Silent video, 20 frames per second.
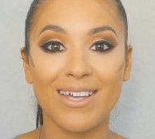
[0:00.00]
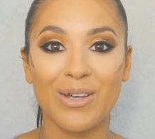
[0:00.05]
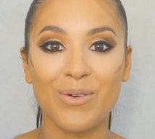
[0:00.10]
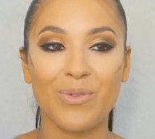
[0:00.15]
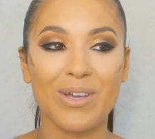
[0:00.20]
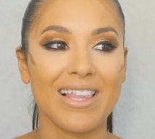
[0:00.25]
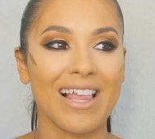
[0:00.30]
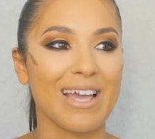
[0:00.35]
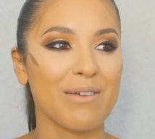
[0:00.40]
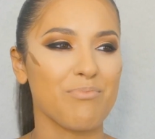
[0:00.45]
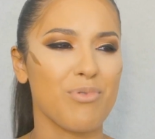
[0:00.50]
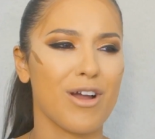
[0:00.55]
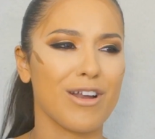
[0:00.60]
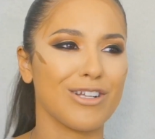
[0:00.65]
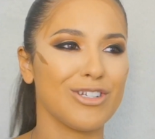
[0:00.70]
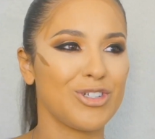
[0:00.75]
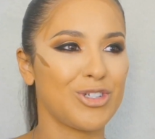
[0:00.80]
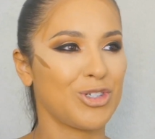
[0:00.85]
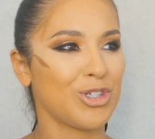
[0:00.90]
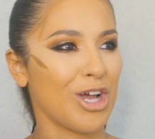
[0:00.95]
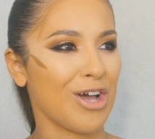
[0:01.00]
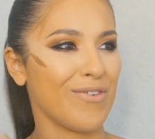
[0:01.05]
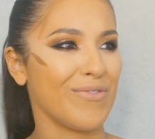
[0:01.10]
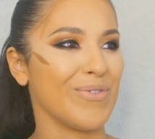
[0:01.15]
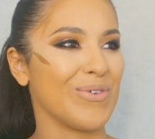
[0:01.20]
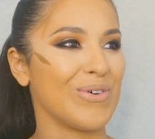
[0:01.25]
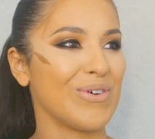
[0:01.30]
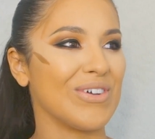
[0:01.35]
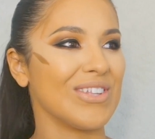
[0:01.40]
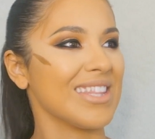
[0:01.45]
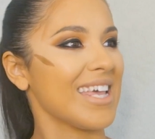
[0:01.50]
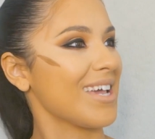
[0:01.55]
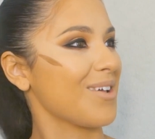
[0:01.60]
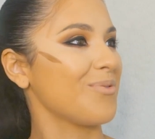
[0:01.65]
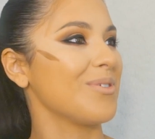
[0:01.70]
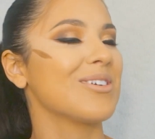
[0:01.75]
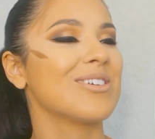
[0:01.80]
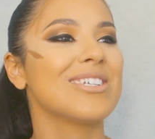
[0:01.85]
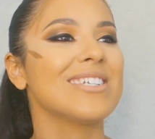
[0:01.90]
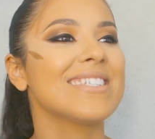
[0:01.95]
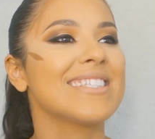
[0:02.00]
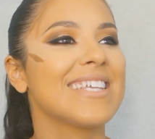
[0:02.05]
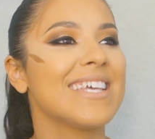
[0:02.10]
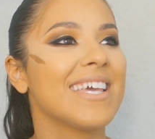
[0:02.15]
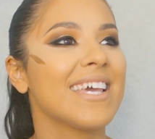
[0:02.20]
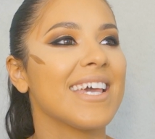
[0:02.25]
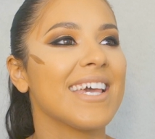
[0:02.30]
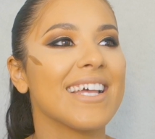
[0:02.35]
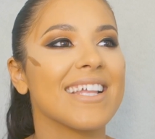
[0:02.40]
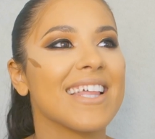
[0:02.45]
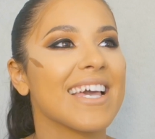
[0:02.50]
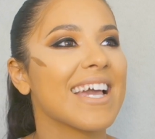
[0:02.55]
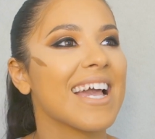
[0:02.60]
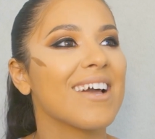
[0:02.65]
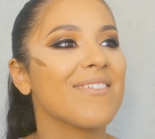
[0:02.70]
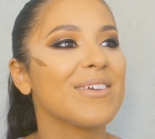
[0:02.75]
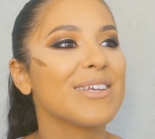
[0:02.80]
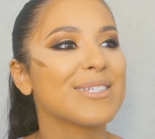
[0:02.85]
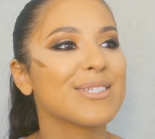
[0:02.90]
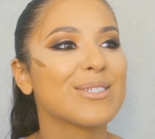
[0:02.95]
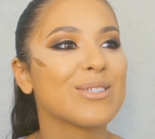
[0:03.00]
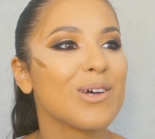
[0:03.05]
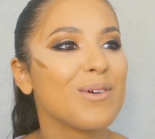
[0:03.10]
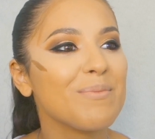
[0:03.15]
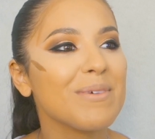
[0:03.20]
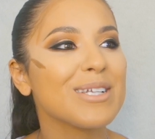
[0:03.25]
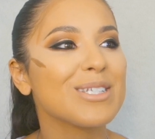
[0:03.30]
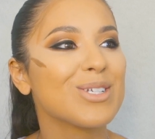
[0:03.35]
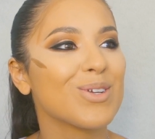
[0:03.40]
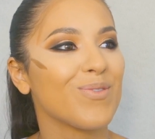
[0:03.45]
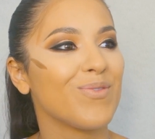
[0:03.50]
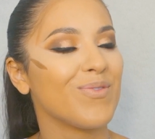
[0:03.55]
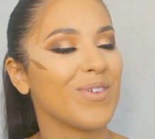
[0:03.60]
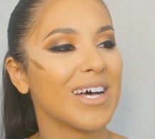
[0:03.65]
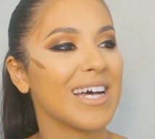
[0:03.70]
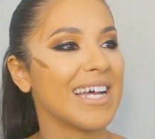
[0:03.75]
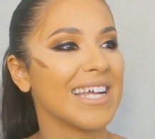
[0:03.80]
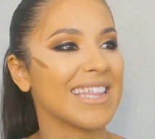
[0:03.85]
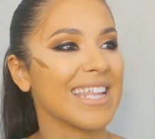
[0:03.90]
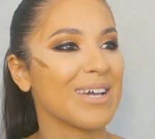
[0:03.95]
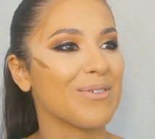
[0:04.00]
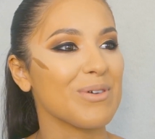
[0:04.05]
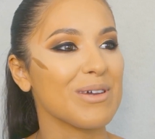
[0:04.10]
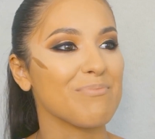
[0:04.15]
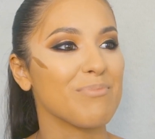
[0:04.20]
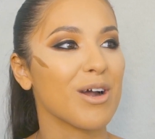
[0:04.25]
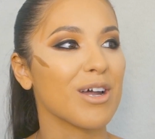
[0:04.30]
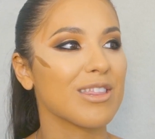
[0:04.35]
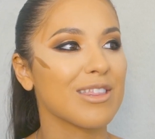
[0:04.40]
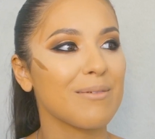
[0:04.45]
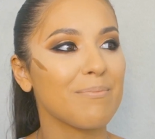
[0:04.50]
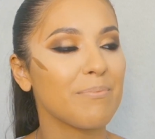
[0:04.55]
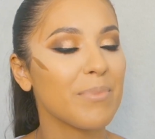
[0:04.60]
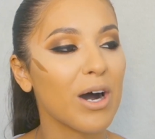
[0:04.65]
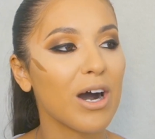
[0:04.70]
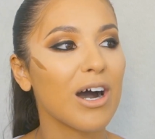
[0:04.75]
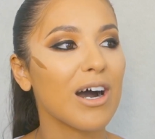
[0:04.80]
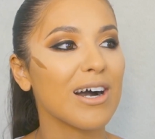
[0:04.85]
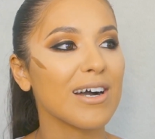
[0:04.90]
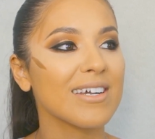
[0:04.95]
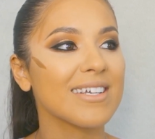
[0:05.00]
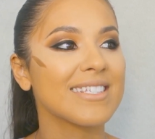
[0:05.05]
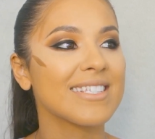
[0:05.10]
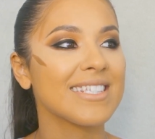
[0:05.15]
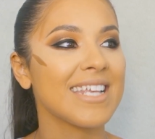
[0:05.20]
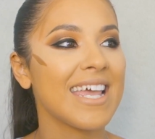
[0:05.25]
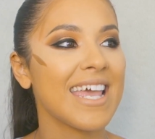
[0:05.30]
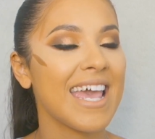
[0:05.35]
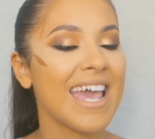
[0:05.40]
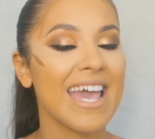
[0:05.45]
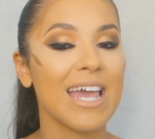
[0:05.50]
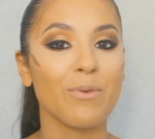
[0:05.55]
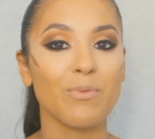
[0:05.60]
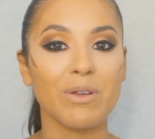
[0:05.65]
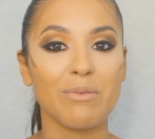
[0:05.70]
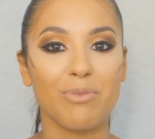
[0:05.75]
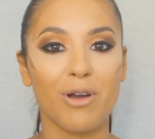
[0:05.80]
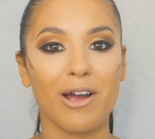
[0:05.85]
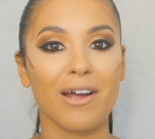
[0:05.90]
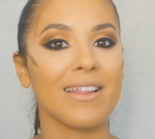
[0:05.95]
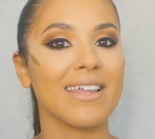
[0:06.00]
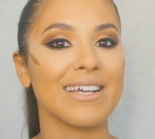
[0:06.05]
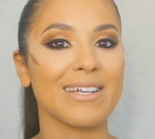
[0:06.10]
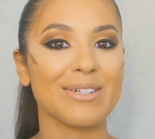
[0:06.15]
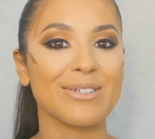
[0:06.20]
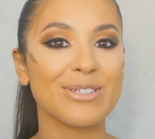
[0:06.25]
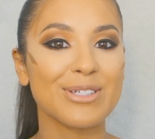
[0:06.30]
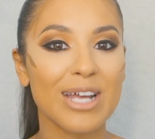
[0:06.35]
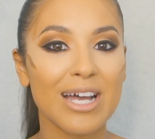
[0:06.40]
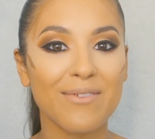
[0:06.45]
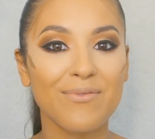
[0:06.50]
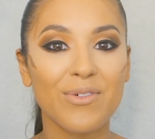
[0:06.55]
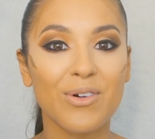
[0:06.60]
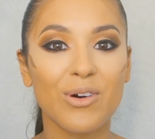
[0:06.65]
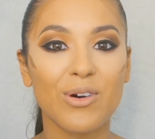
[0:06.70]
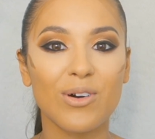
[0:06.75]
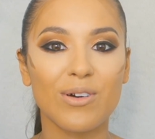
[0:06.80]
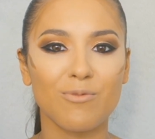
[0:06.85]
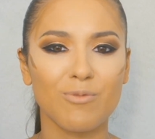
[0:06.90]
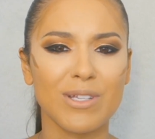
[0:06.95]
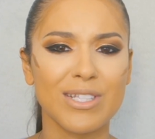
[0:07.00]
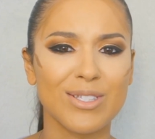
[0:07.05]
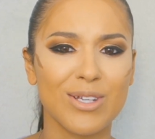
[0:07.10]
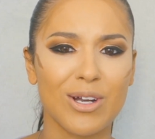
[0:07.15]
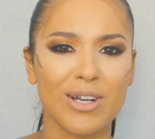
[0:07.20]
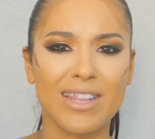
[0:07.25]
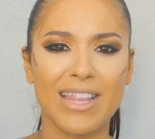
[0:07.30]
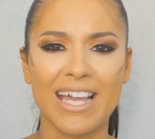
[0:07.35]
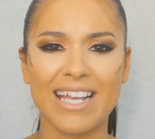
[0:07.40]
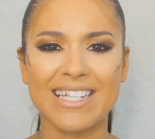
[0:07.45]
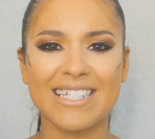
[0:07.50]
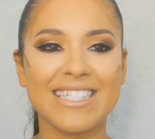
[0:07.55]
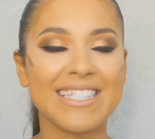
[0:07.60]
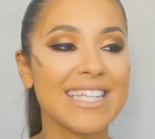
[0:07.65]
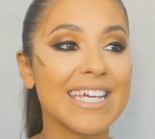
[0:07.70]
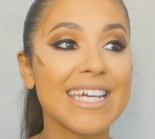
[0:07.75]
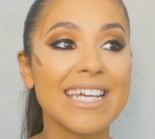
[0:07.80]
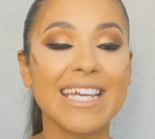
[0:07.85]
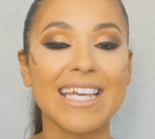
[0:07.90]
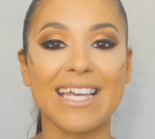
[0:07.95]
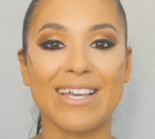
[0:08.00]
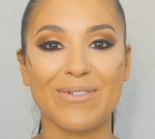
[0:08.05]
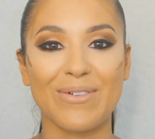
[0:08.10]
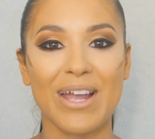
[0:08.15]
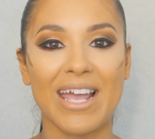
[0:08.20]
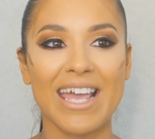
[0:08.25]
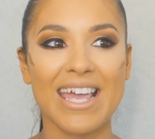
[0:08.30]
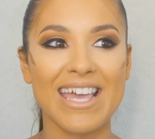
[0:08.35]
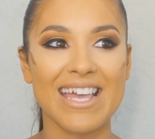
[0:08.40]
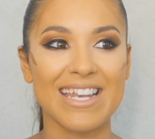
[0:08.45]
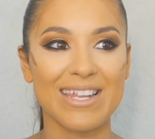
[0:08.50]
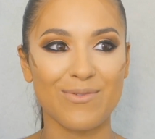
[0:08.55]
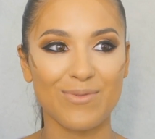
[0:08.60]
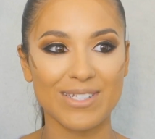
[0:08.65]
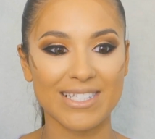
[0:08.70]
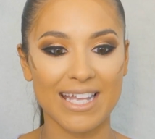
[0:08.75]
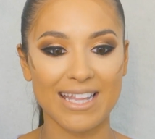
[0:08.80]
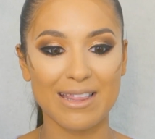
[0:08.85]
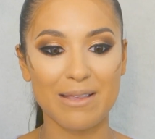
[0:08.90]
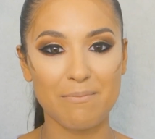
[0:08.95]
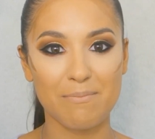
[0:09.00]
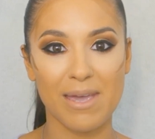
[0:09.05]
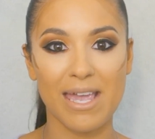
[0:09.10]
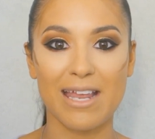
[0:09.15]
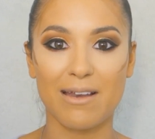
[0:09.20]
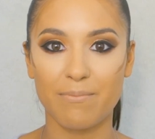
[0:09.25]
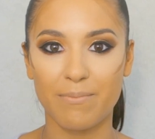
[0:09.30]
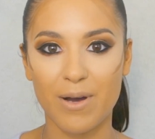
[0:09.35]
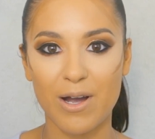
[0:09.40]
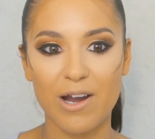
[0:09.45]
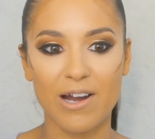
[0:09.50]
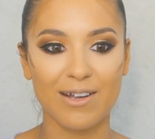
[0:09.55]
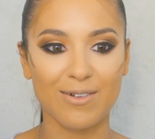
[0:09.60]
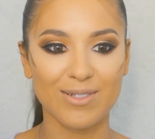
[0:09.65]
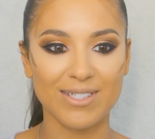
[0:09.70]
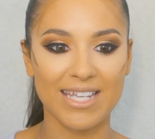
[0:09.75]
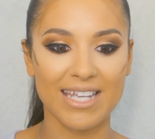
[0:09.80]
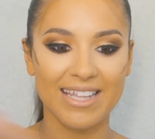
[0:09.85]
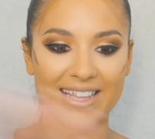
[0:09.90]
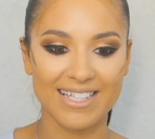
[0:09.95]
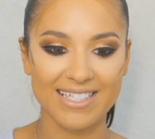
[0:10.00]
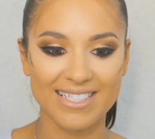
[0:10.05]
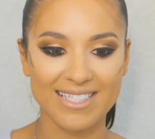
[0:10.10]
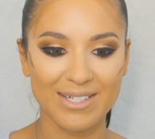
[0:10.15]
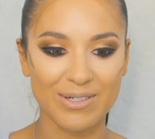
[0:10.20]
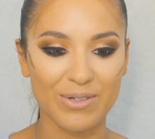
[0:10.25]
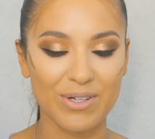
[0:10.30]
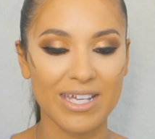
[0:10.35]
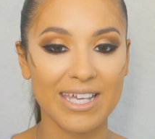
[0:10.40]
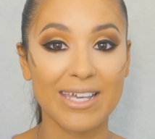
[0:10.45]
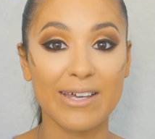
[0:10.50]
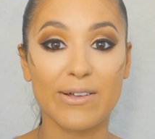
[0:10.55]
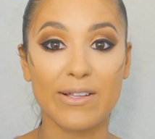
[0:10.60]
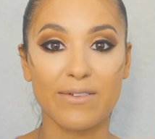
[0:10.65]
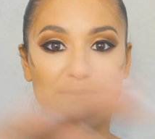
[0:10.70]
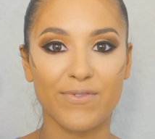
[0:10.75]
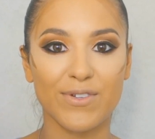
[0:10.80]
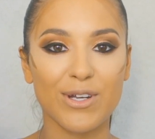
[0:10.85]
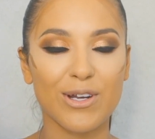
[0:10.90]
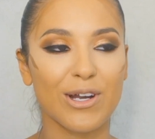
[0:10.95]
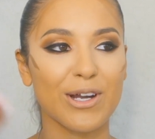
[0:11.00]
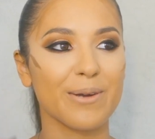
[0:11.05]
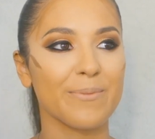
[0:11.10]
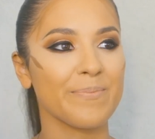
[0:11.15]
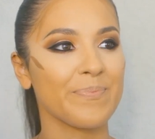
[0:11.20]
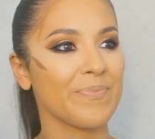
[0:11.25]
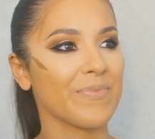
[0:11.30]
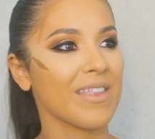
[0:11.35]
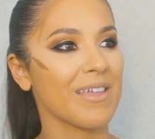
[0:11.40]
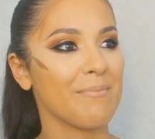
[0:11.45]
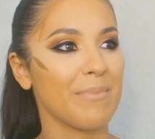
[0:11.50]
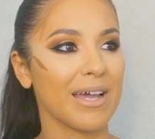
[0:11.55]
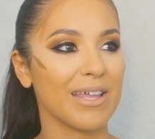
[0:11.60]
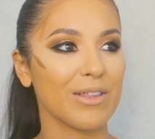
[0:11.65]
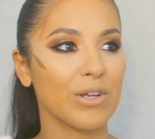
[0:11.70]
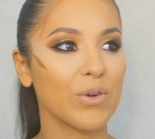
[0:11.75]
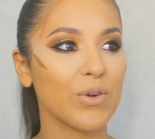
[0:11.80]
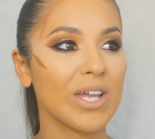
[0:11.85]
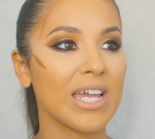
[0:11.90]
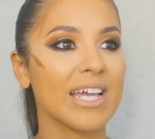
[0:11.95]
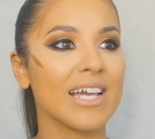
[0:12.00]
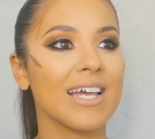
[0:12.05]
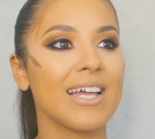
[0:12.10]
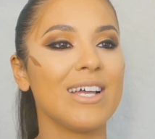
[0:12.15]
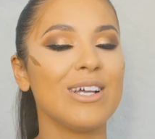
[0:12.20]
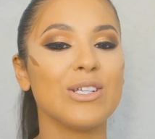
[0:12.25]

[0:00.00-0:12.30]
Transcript: We like brought a shovel and like we were just like having so much fun. Like we brought the box and we brought like a shovel and we started like digging, right? And it was at the main part. It was like this little hill of dirt by the creek.